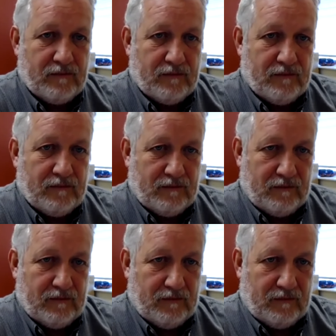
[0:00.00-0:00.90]

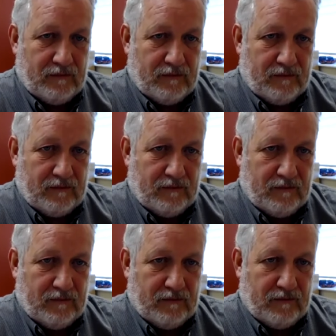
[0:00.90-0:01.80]

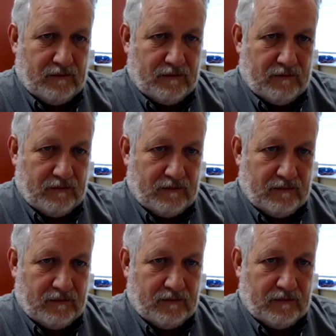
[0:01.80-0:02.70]

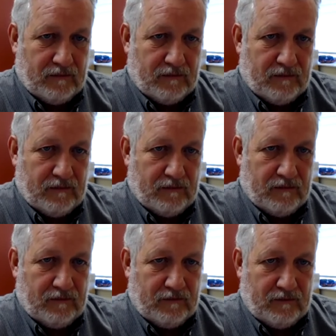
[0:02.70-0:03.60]

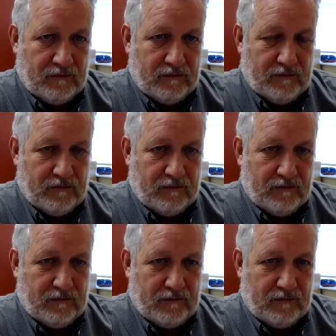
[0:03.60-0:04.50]

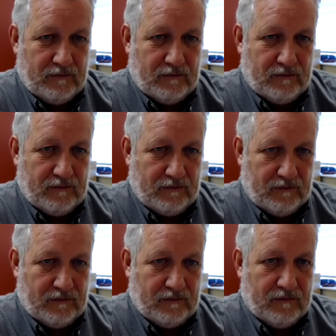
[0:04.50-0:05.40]

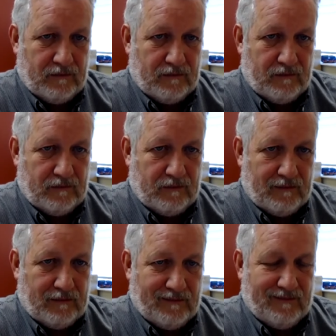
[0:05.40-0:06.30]

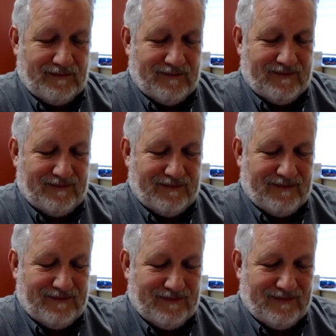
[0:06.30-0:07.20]

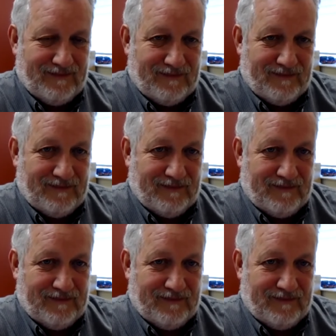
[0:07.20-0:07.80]
(not speaking)